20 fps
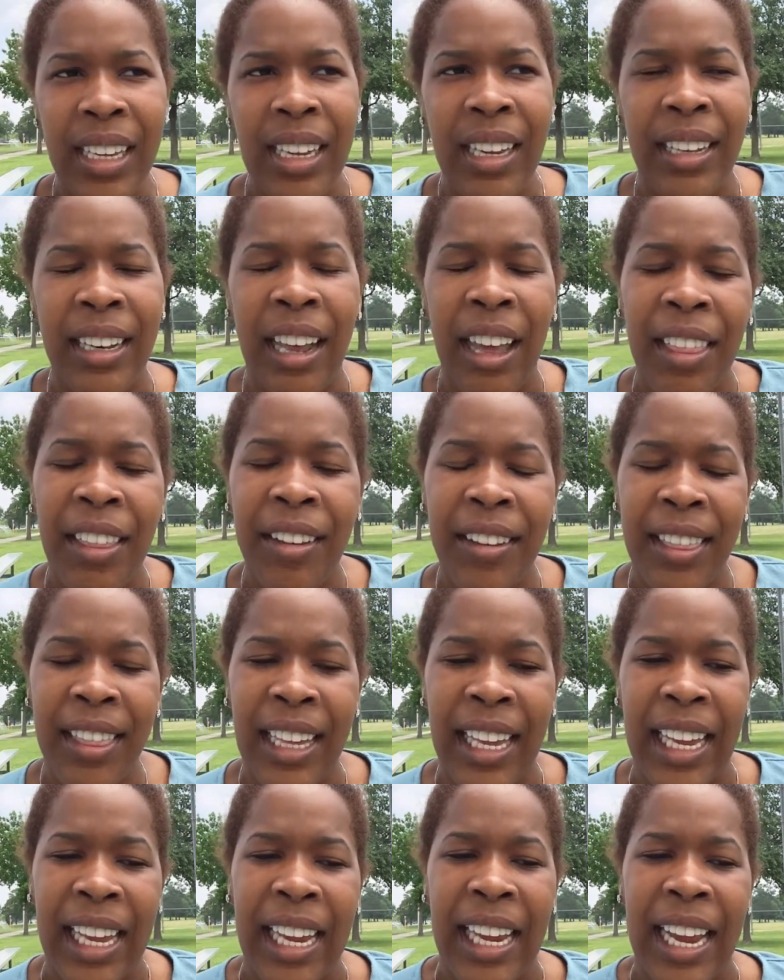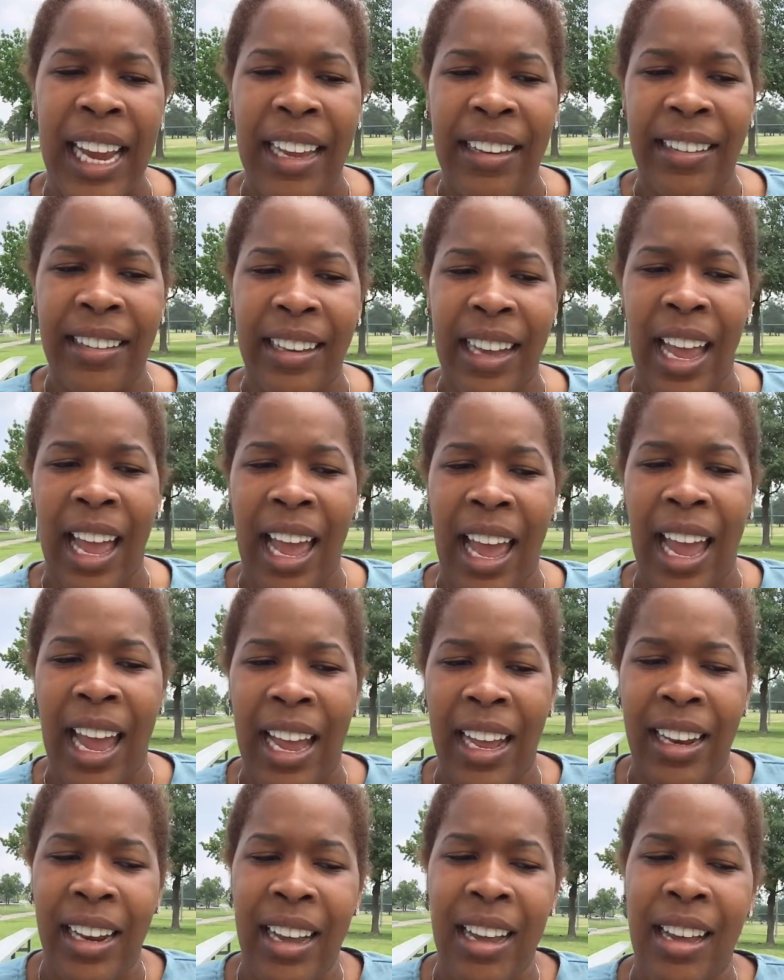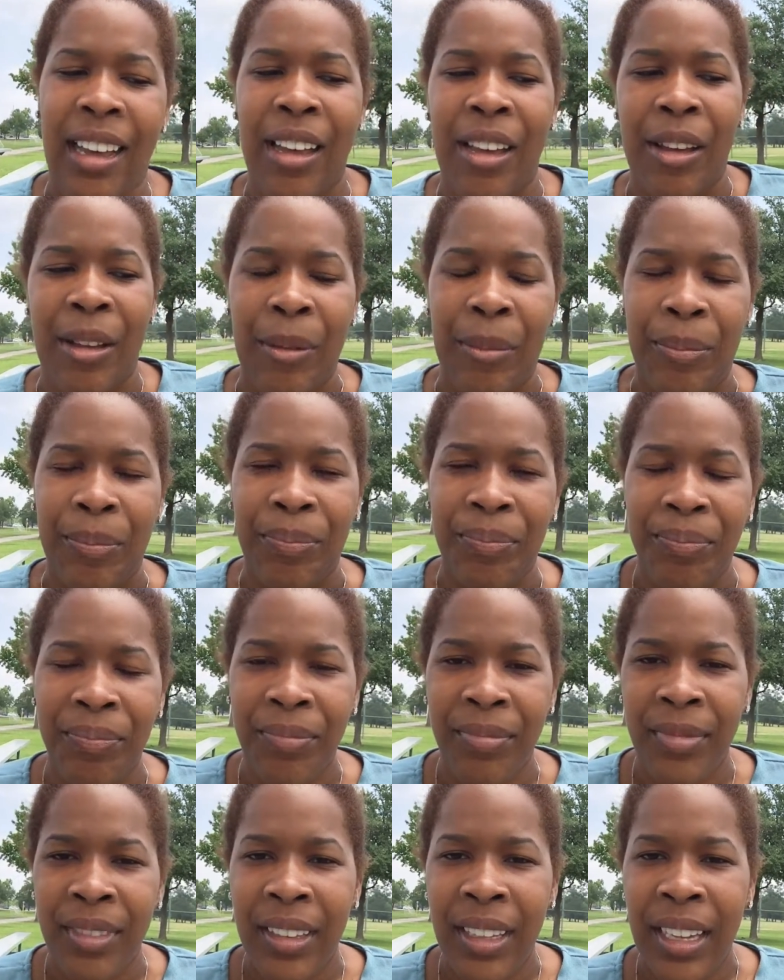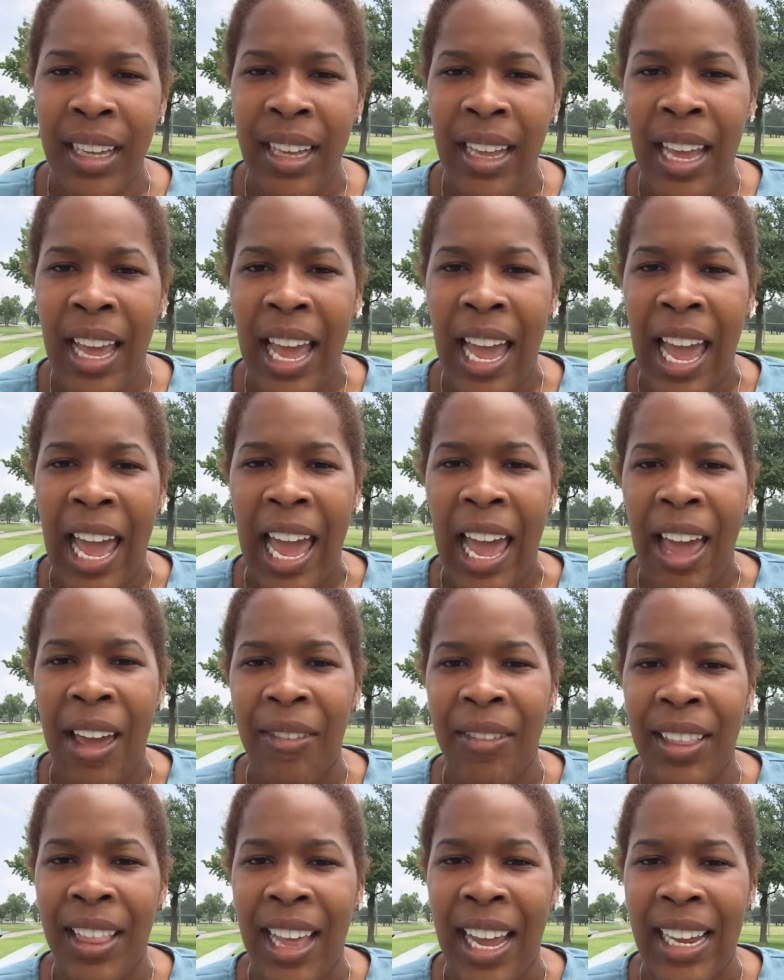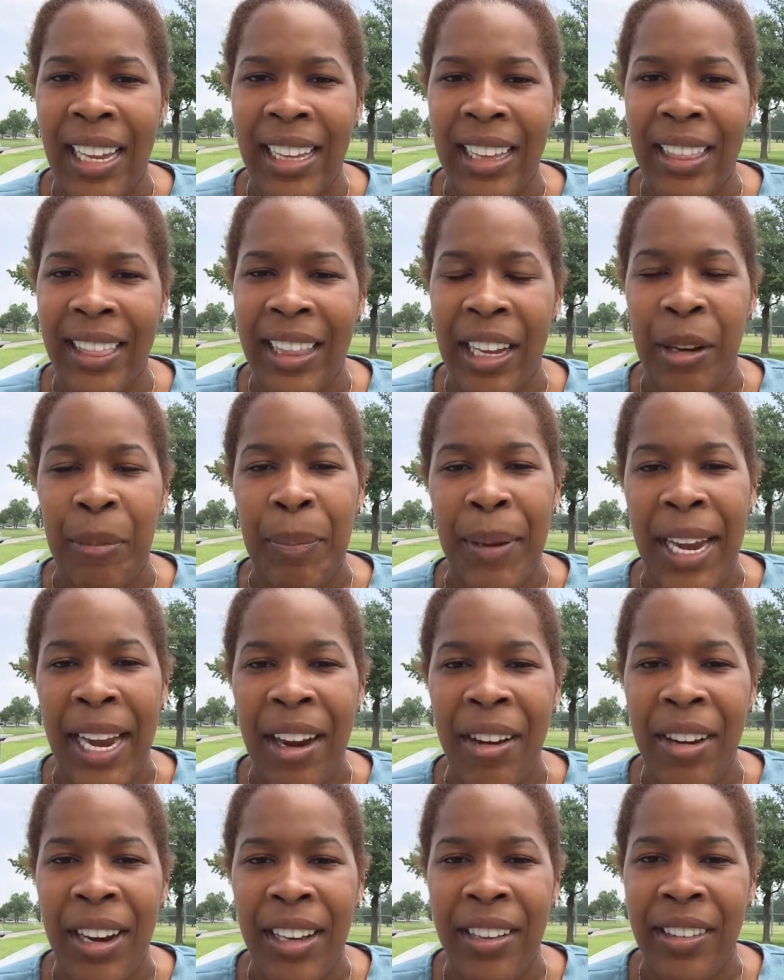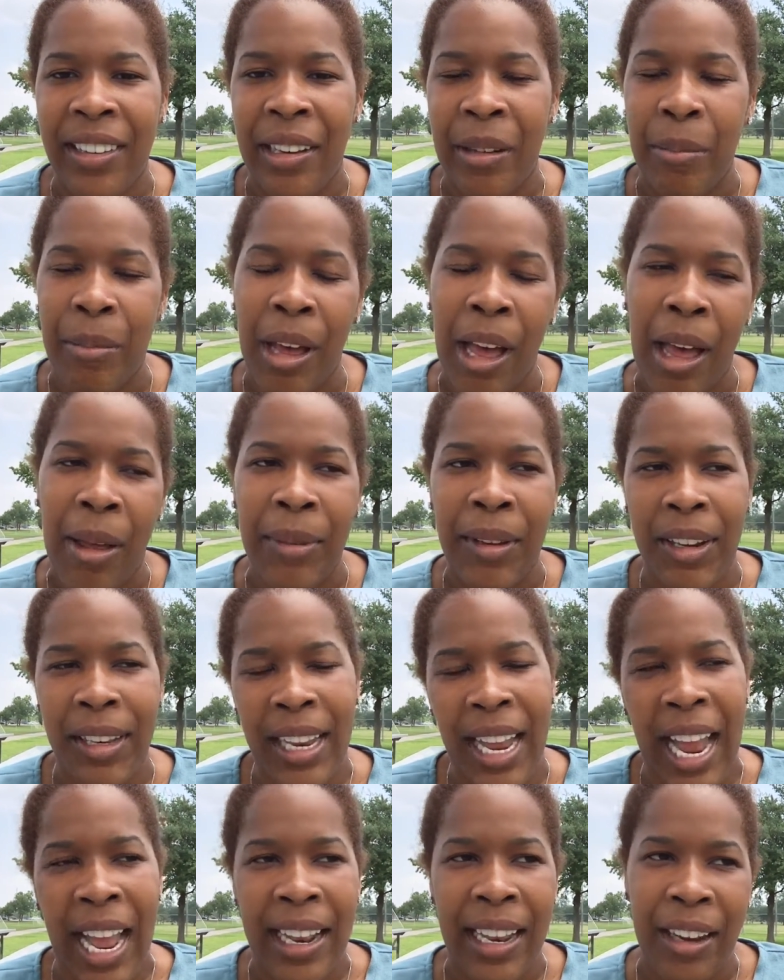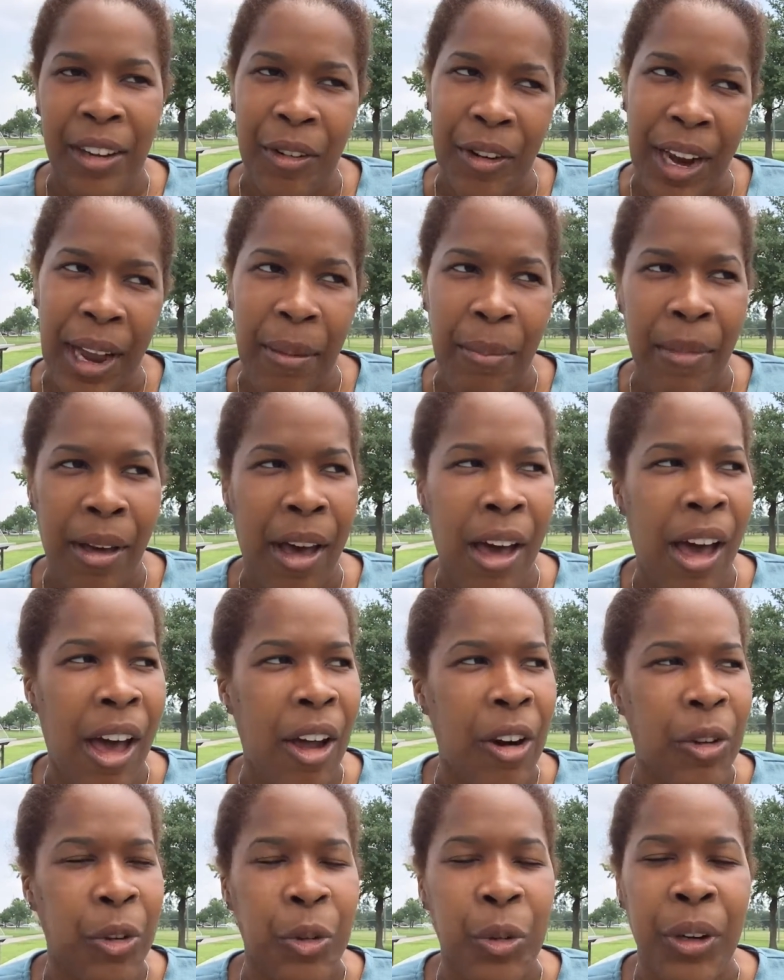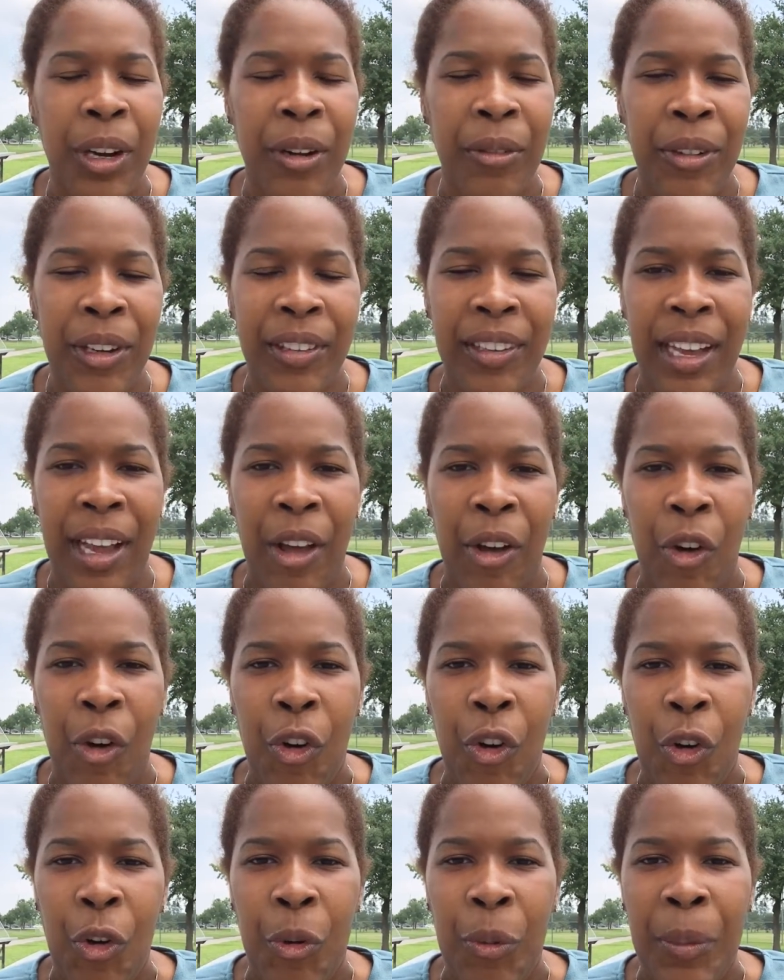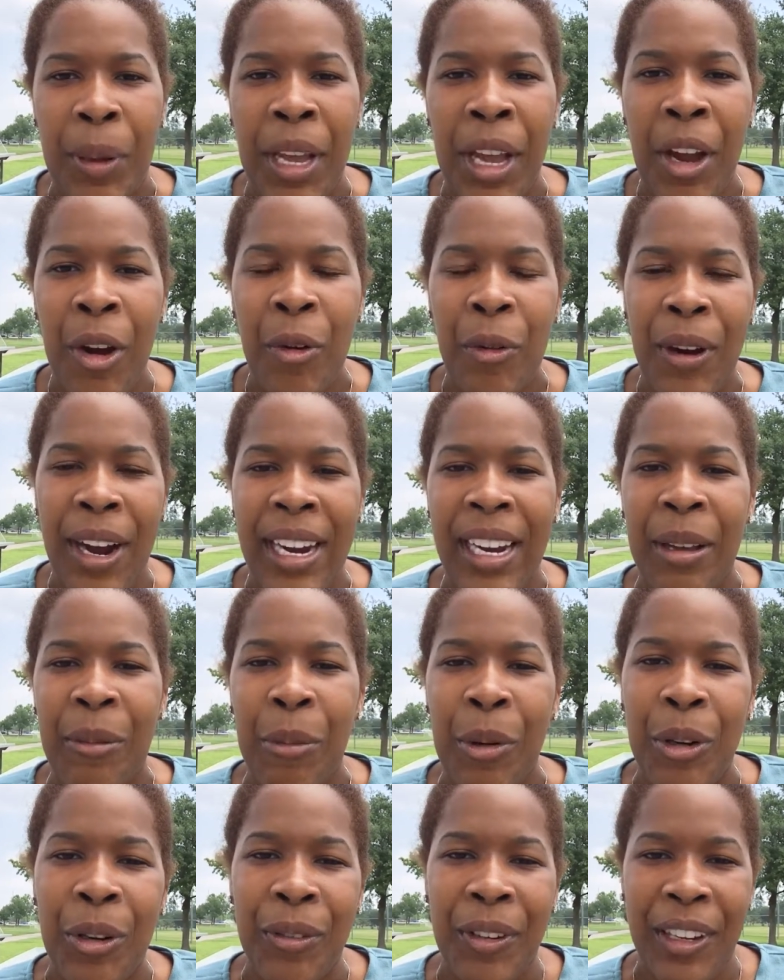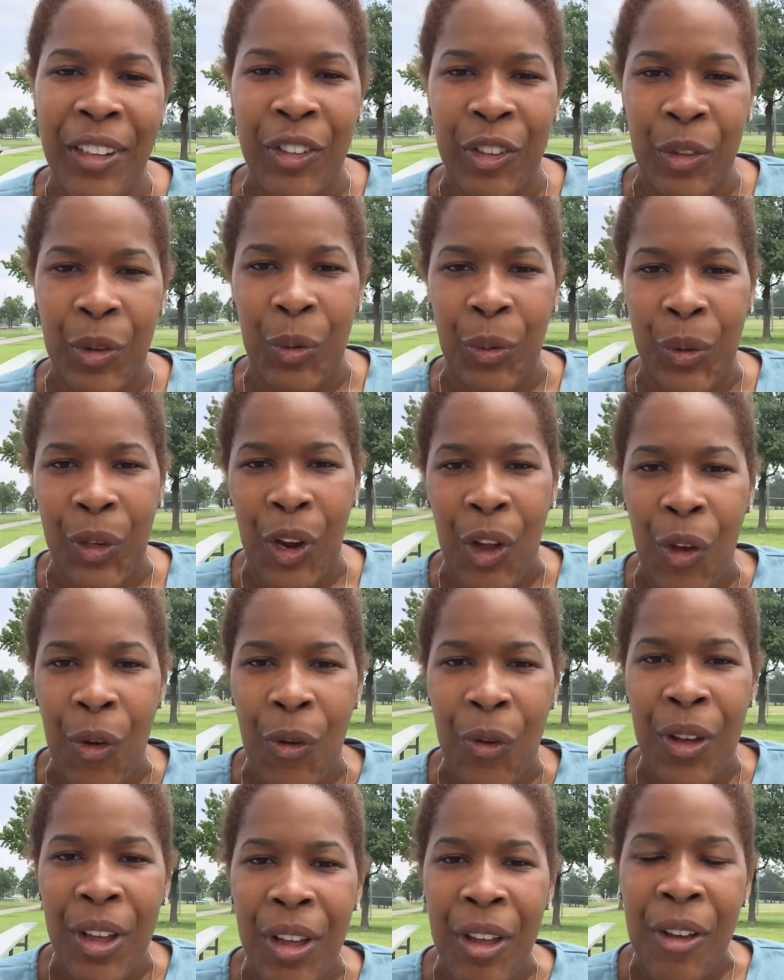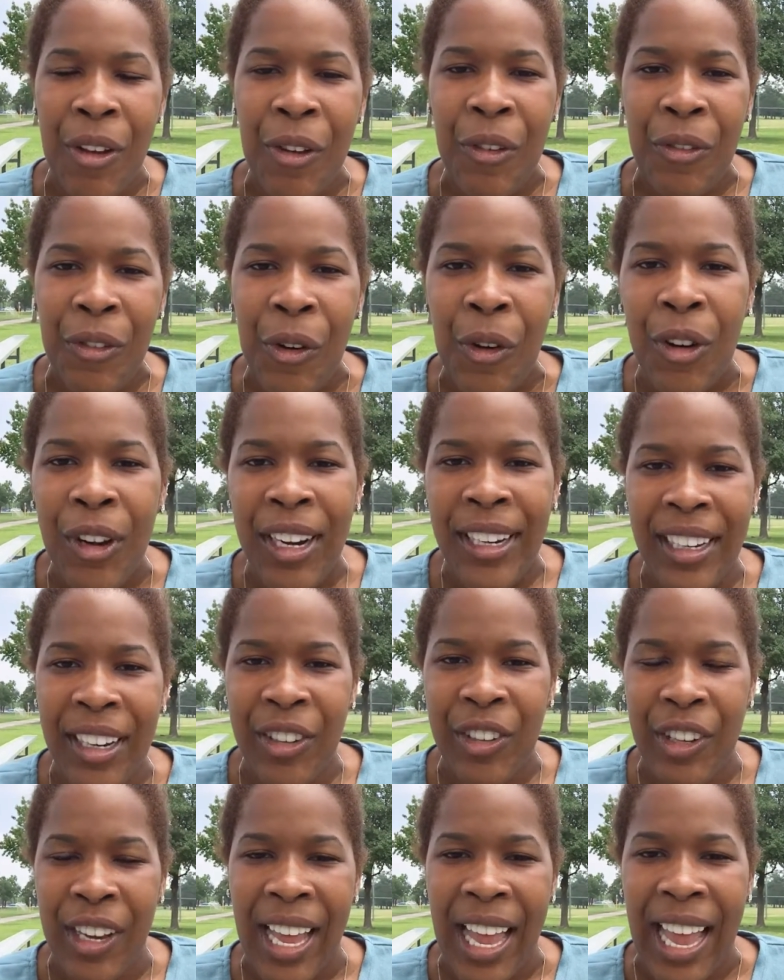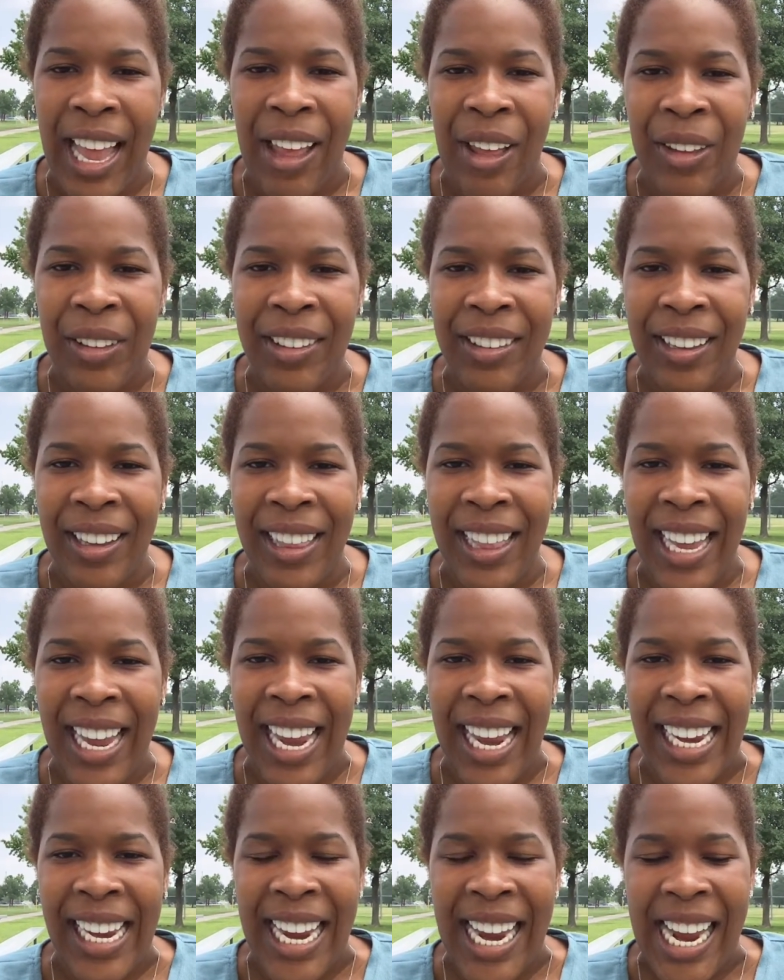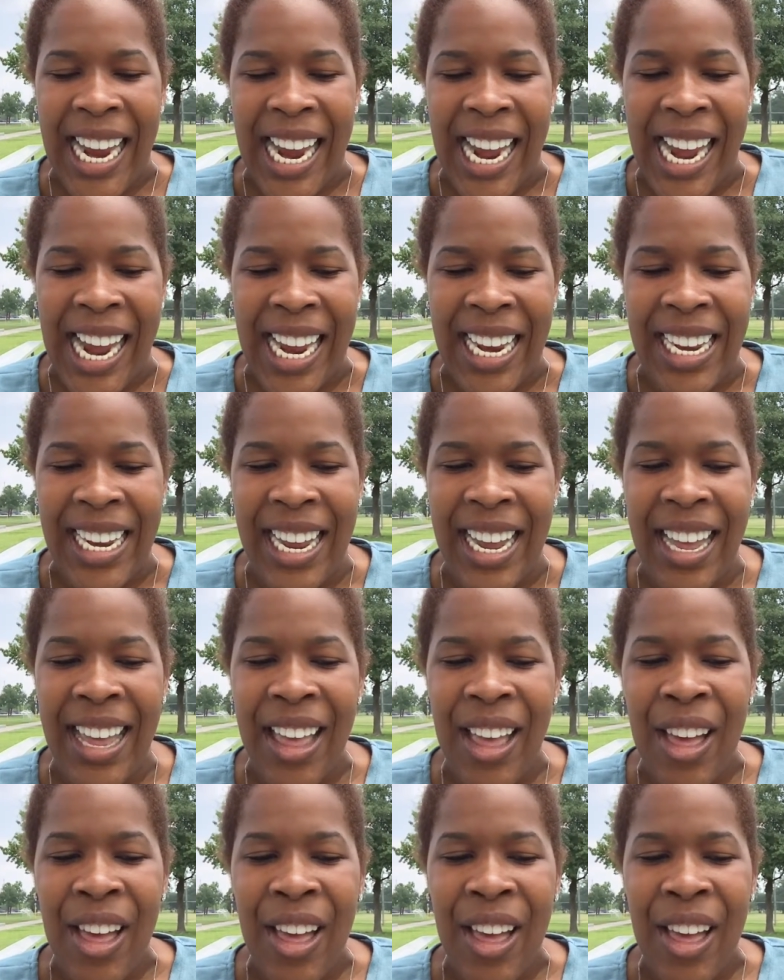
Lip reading: another thing is that have like their parents, their mom, their dad, their grandma, or whoever's at home write a motivational note for their child, so they can,